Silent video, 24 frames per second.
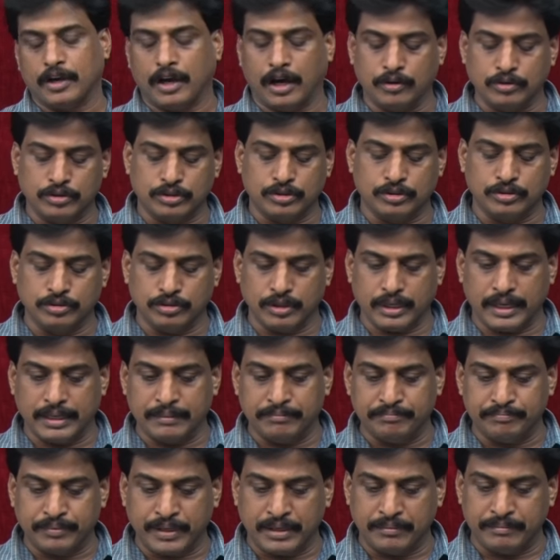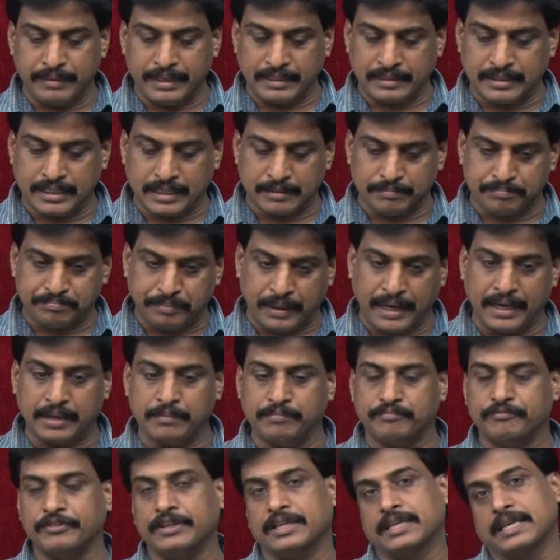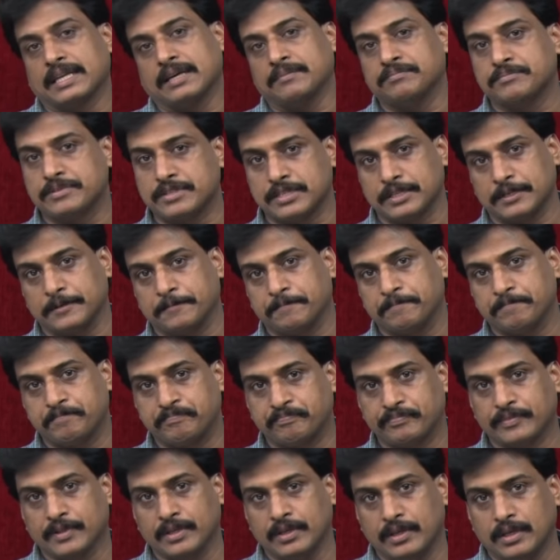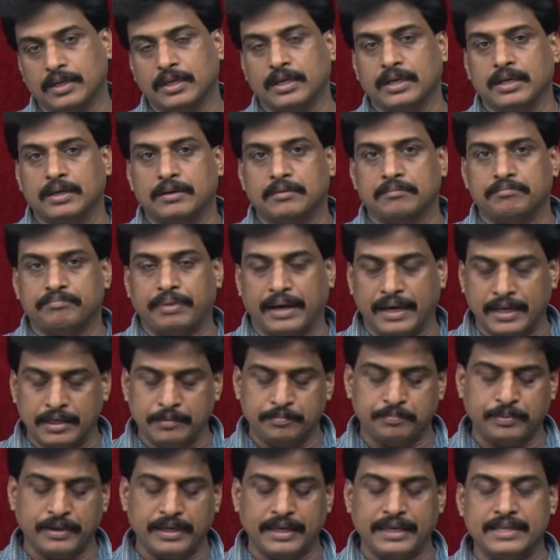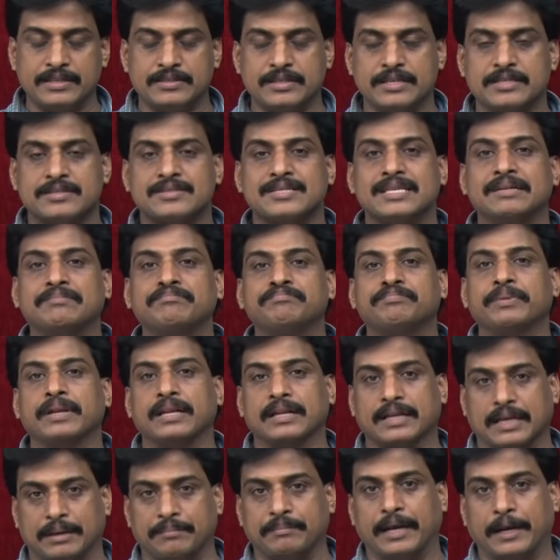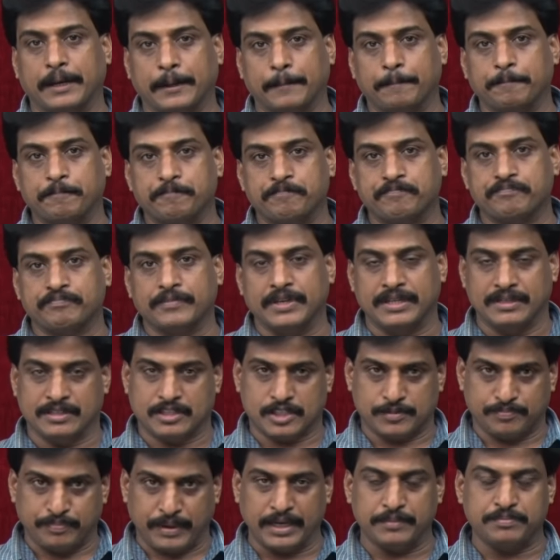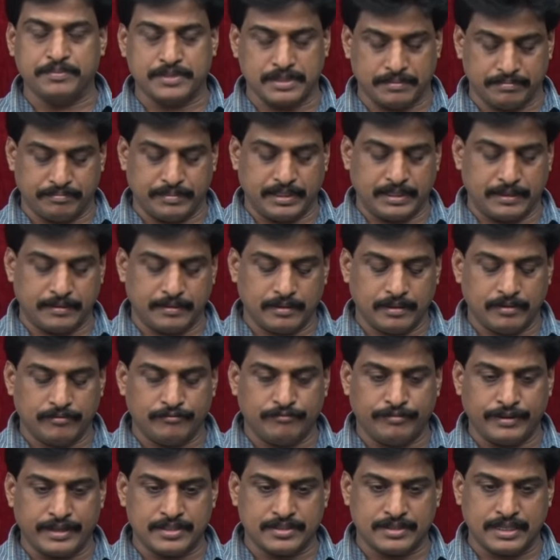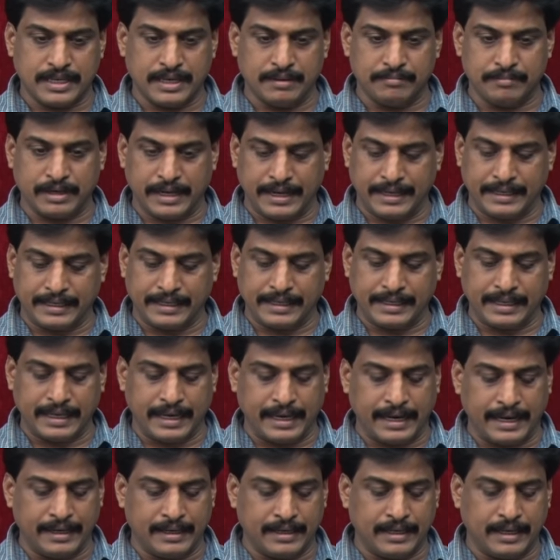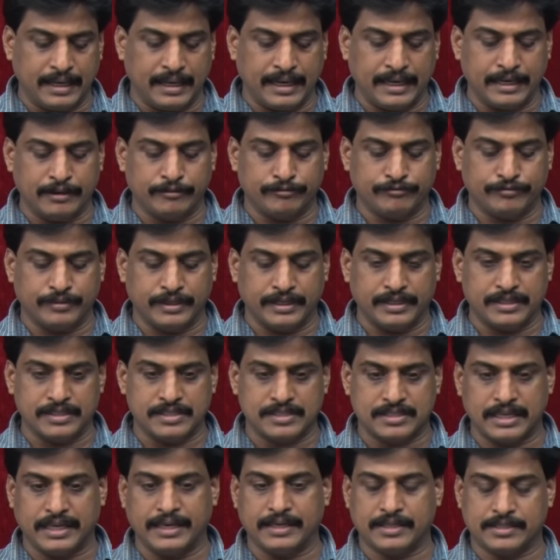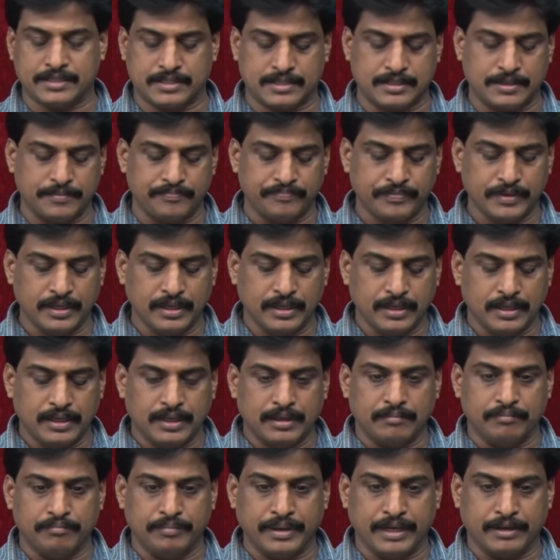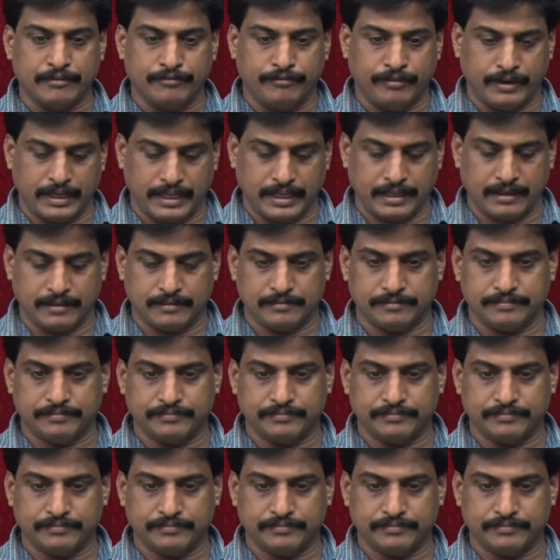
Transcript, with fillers: How to implement that pipe we can observe. Pipe is a simple command, means pipe symbol. First I am writing head -6 big file.